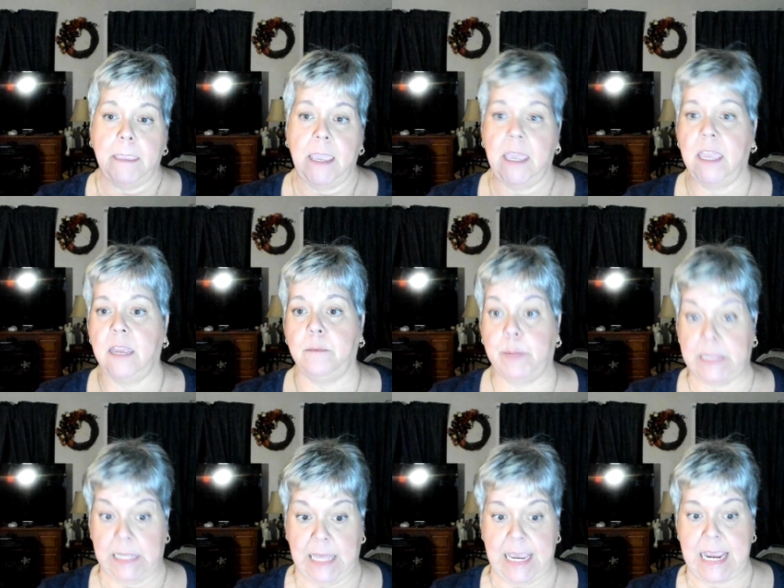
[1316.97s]
in
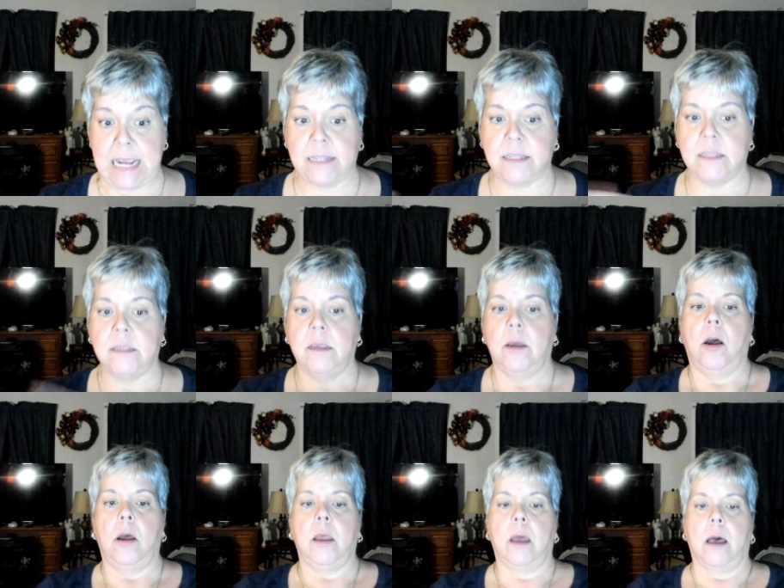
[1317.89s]
place
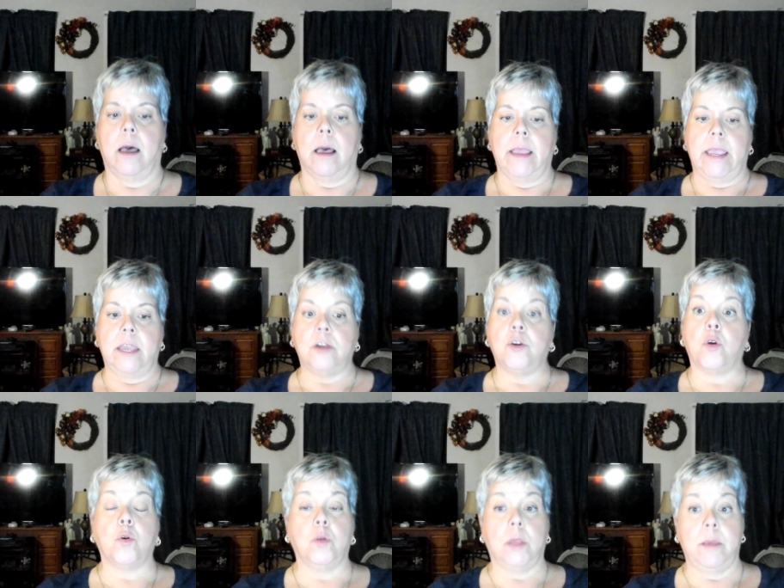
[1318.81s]
uh, in
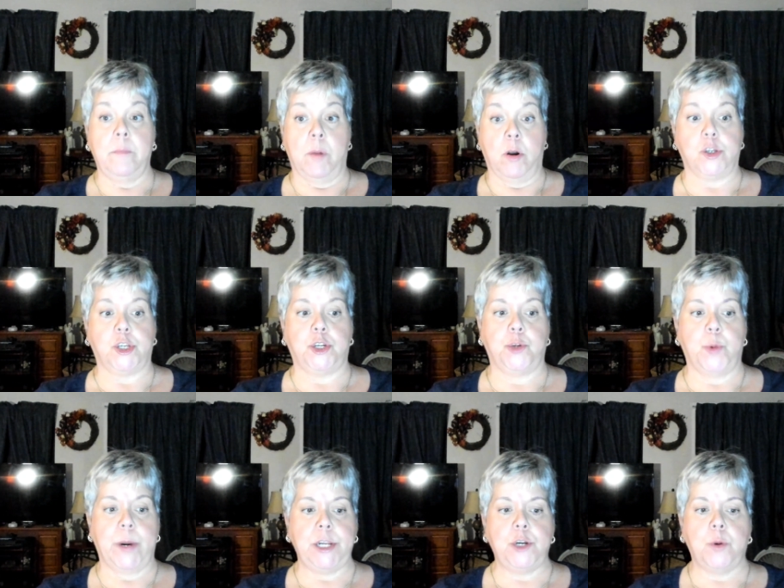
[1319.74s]
early March
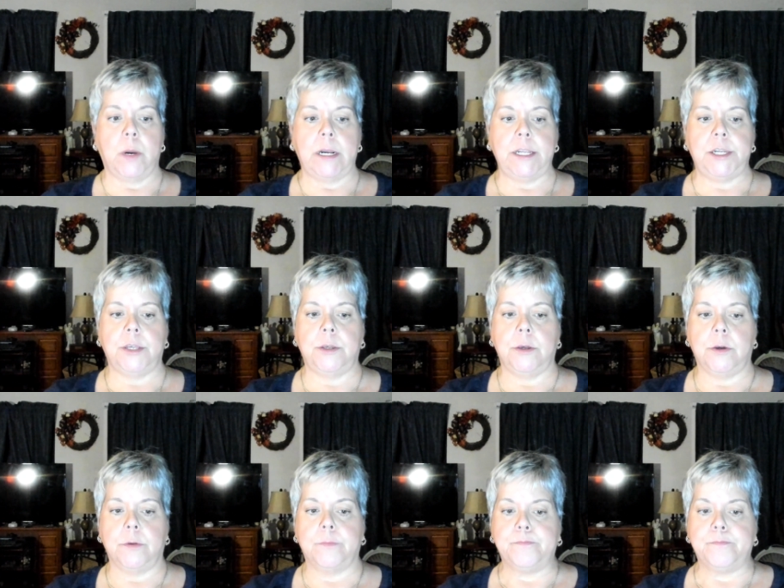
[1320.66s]
2022.